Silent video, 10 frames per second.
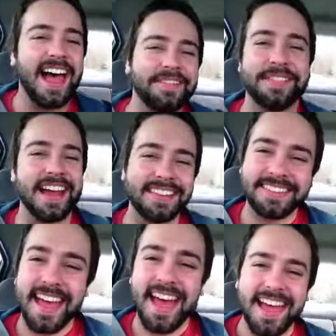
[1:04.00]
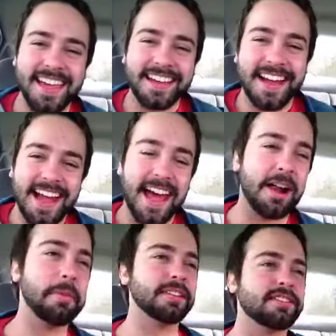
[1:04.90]
have a nice day, and
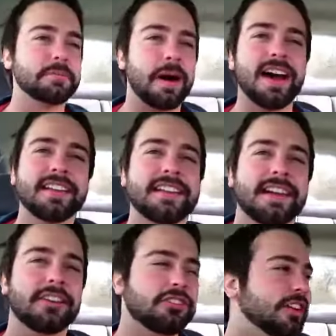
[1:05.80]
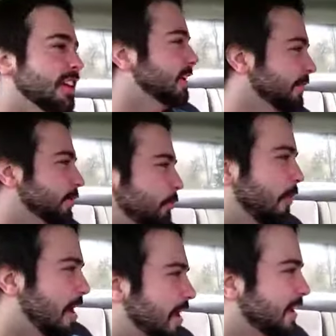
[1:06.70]
I'm like smiling and shit, and I'm like,
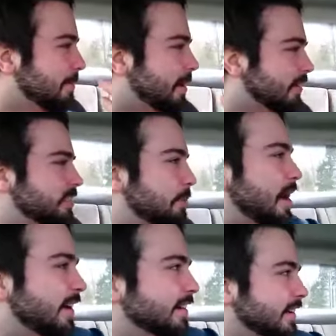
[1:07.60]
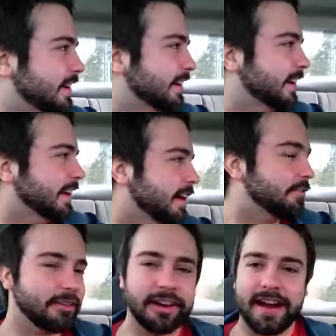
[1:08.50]
why am I smiling
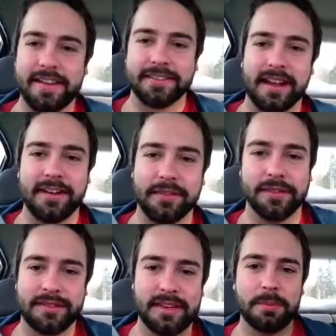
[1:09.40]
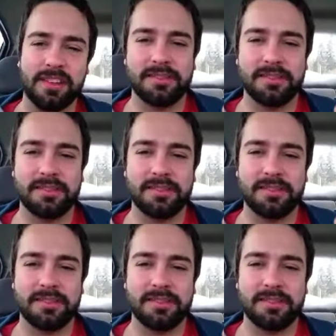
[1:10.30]
for a guy that's not even gonna see me